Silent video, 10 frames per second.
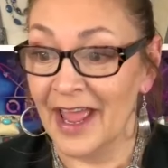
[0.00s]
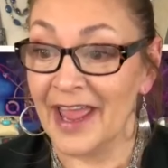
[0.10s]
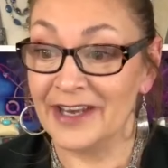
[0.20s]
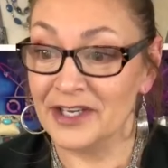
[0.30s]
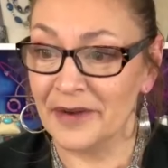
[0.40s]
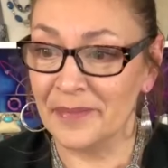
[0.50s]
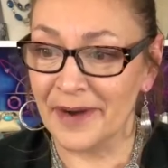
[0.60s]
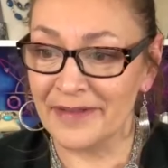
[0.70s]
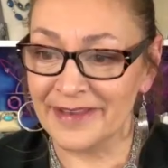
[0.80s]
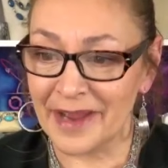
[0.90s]
It's your
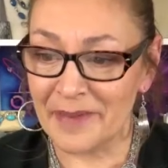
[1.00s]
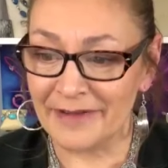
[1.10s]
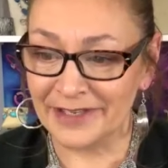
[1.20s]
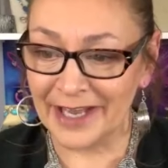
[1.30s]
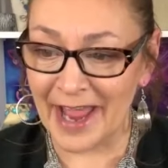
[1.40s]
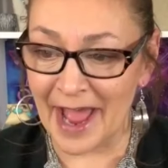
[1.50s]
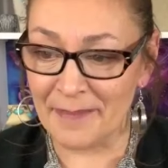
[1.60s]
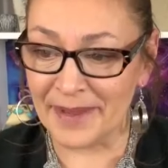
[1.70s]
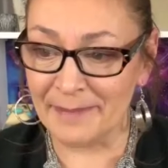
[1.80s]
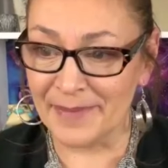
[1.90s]
birthday, Beverly.
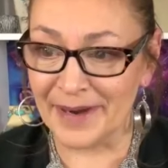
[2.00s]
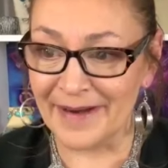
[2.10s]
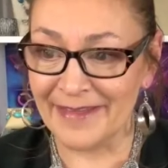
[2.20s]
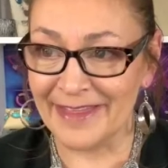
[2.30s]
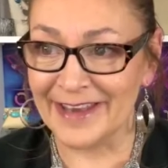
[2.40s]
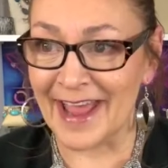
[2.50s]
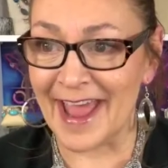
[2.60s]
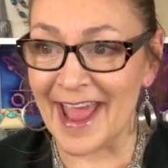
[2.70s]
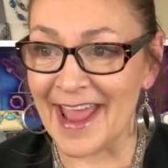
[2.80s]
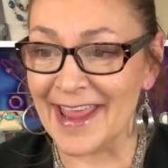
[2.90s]
Happy
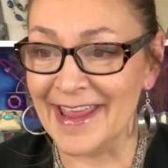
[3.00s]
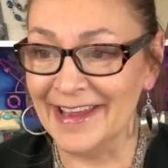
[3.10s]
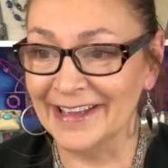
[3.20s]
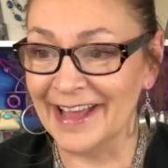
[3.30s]
birthday.